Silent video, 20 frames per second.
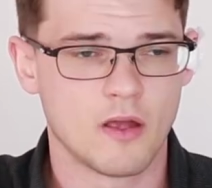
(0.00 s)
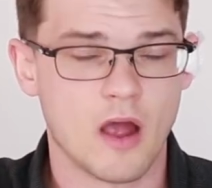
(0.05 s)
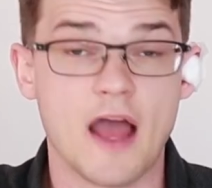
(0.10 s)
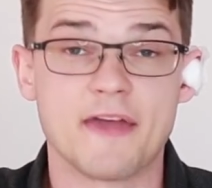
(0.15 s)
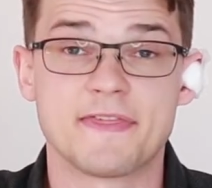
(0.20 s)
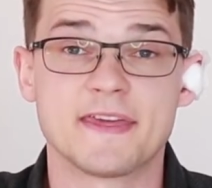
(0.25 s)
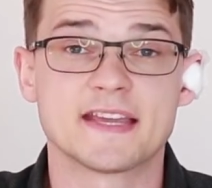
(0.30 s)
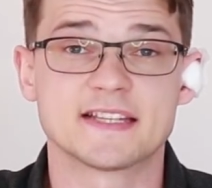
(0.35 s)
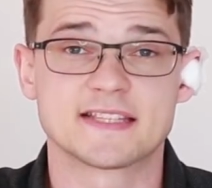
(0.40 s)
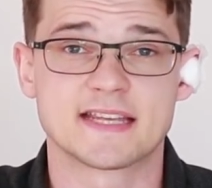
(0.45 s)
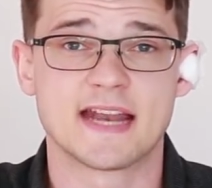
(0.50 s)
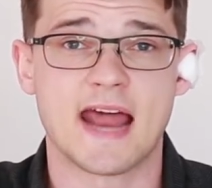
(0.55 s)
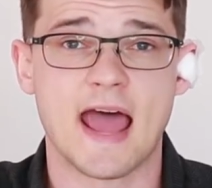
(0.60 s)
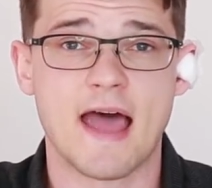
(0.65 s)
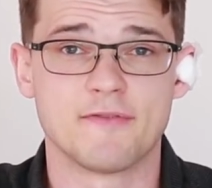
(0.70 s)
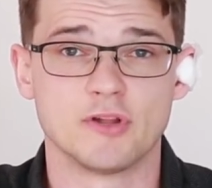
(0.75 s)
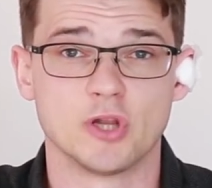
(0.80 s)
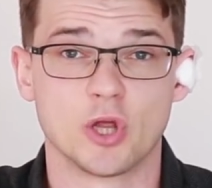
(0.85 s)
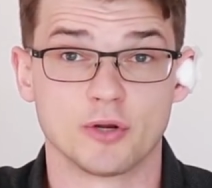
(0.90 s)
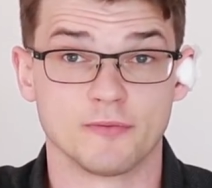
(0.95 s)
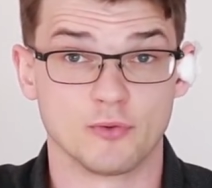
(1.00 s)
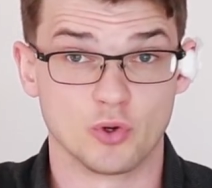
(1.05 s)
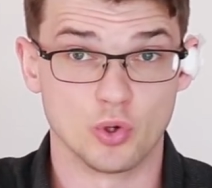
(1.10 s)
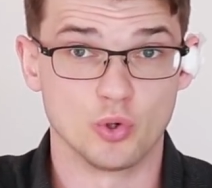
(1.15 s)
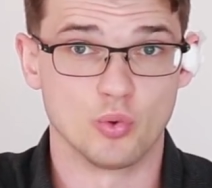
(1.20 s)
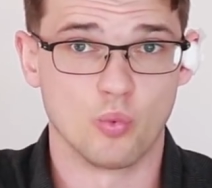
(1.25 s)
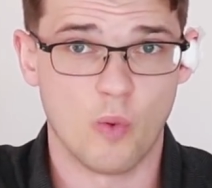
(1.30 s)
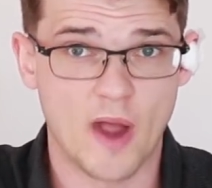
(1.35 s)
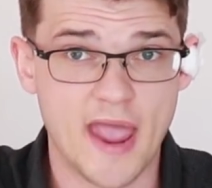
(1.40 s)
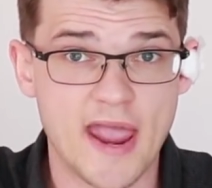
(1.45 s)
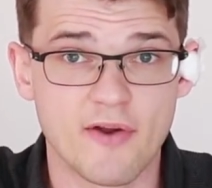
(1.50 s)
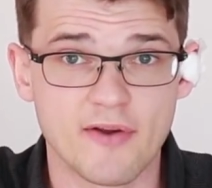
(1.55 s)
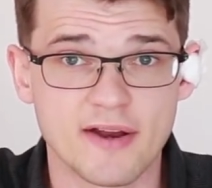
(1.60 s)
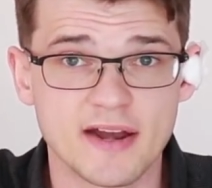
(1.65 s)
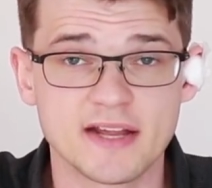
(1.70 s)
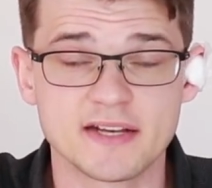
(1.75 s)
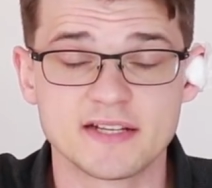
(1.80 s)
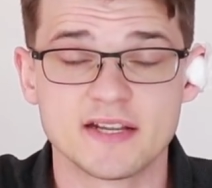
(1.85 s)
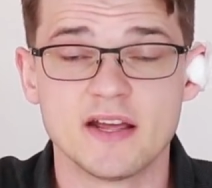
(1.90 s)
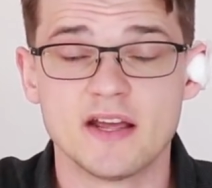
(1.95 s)
I think it's going to have a lot of good wear
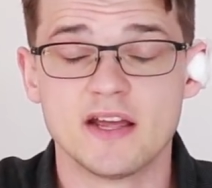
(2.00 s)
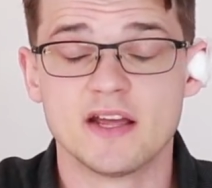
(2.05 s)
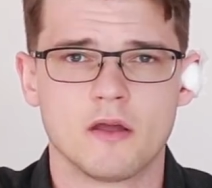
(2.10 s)
in it.